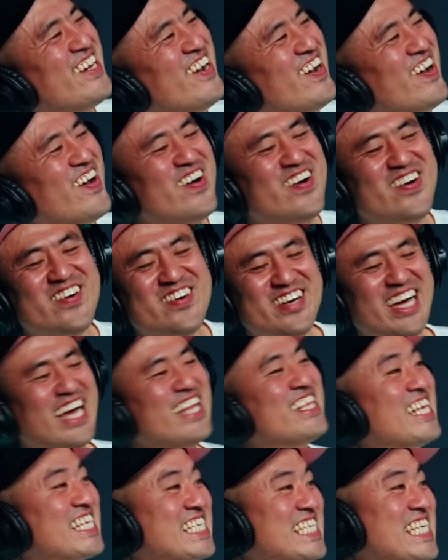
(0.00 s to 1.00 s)
yo,
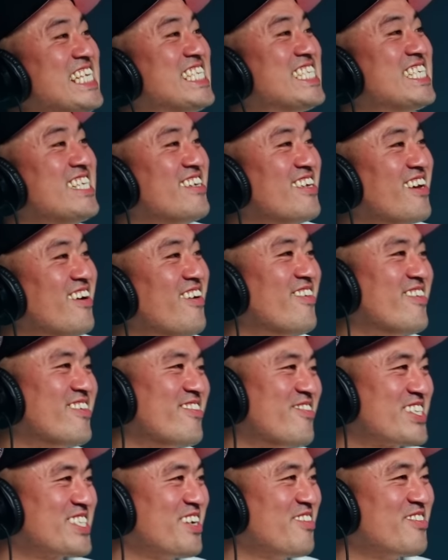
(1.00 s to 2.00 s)
and then Cece. Yo,
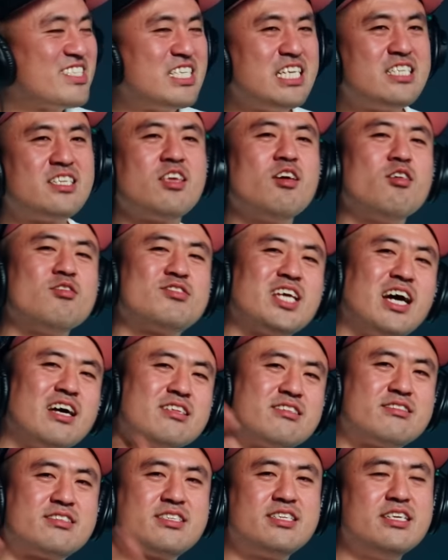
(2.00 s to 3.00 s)
what's up with Cece? Yo, shout
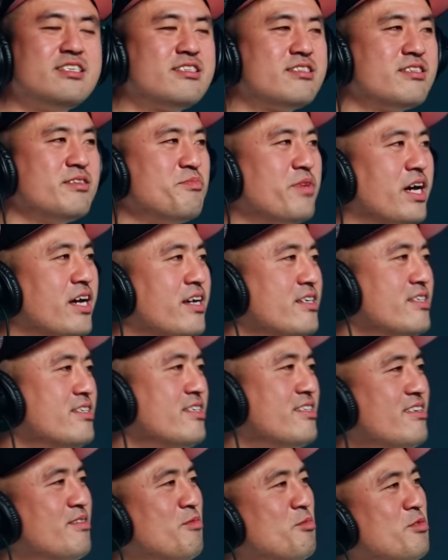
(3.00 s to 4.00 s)
out to Cece, man.
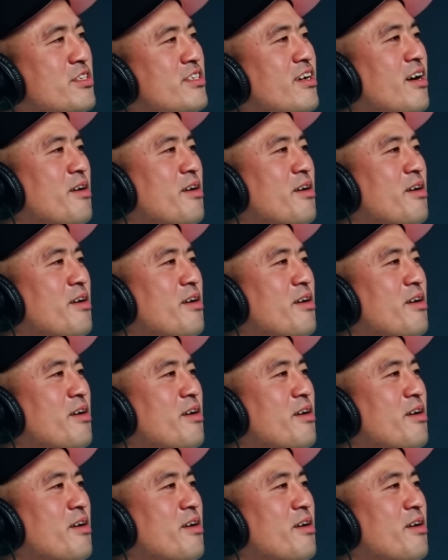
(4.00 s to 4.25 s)
What's